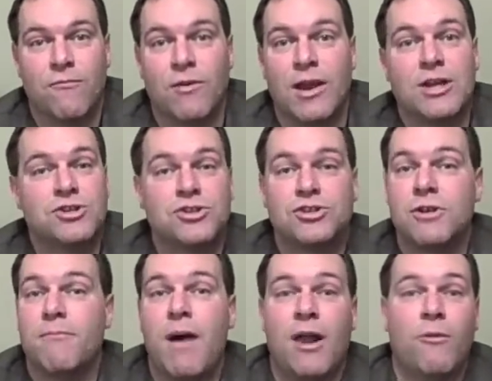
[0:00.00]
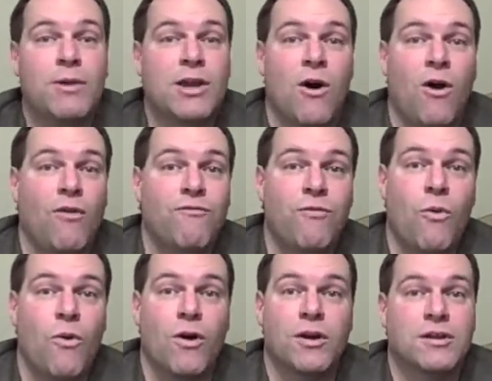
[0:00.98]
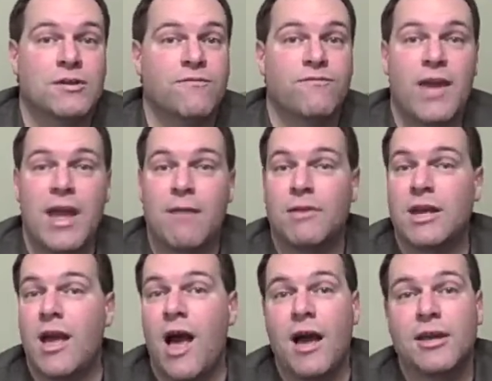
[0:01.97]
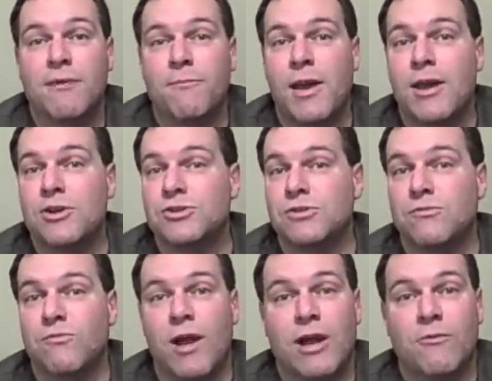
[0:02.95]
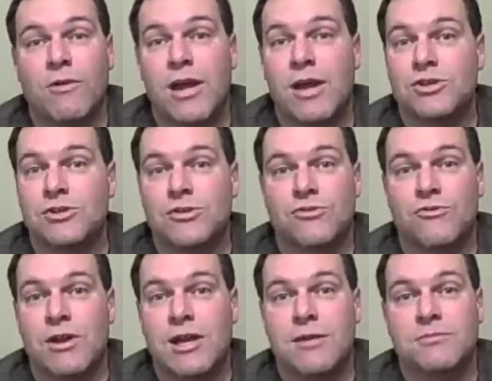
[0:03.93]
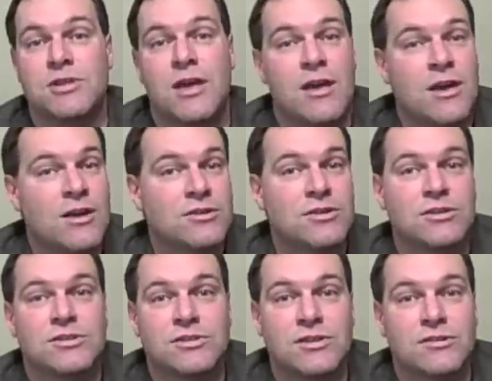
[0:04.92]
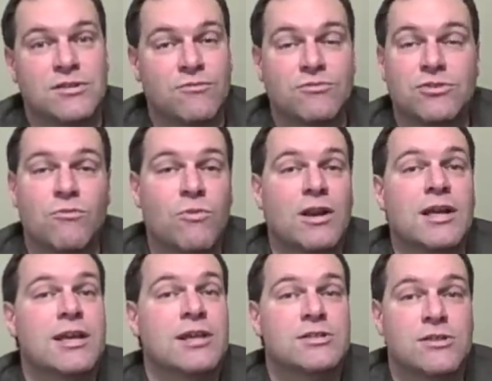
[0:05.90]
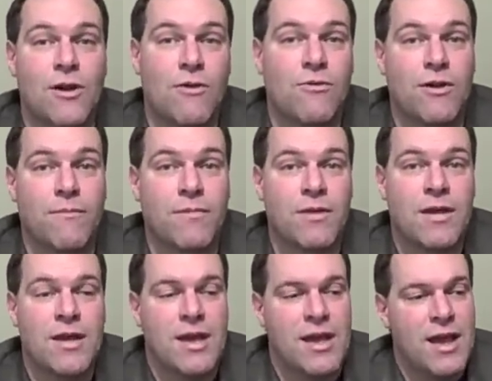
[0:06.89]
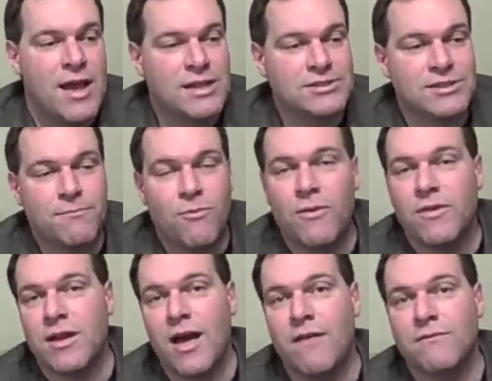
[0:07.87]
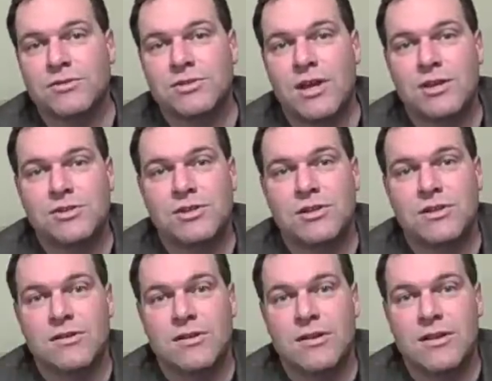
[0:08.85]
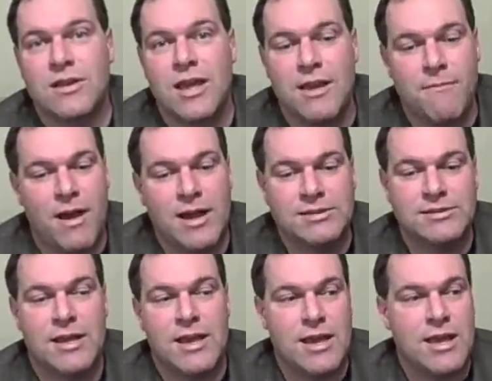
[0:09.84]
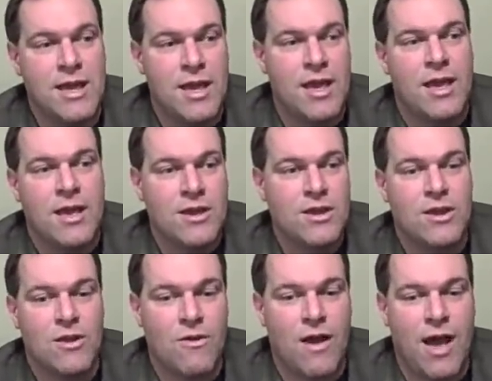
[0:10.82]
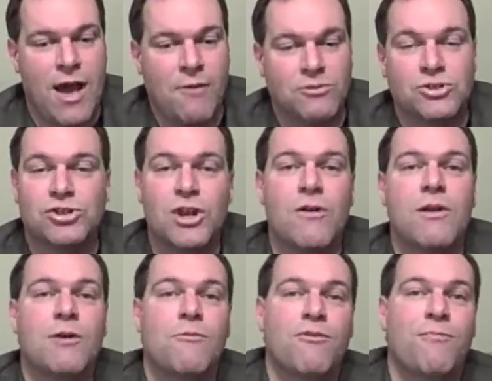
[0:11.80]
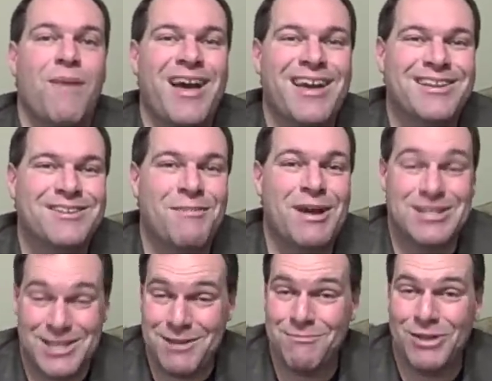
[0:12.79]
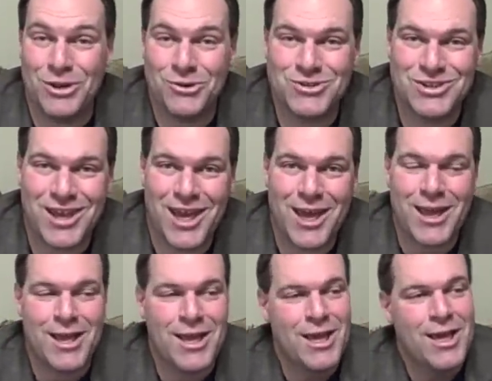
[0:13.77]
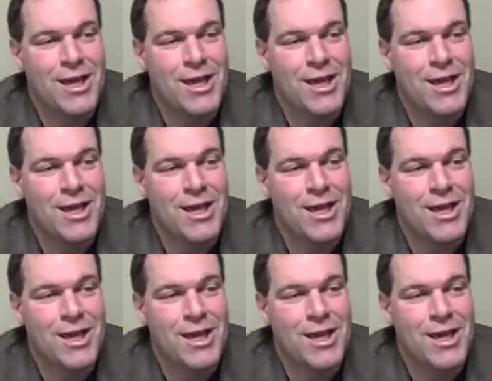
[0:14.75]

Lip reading: relationship model we call forward, and family, occupation, recreation, dreams, to really get to know them. And at some point in the conversation, he might say, you know, I was sharing with my team leader today